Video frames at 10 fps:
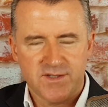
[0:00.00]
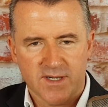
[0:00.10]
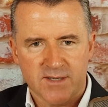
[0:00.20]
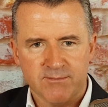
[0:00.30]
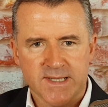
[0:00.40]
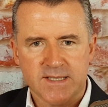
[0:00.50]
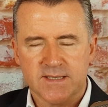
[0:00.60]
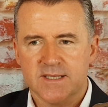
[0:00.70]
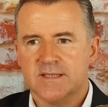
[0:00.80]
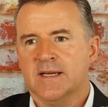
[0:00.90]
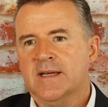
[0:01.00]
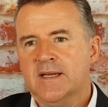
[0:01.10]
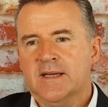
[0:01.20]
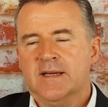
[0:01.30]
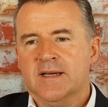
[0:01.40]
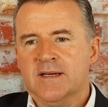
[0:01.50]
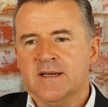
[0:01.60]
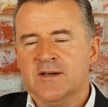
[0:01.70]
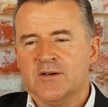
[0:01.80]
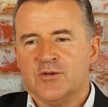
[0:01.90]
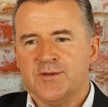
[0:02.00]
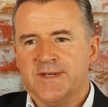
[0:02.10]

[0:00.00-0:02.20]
it completed, all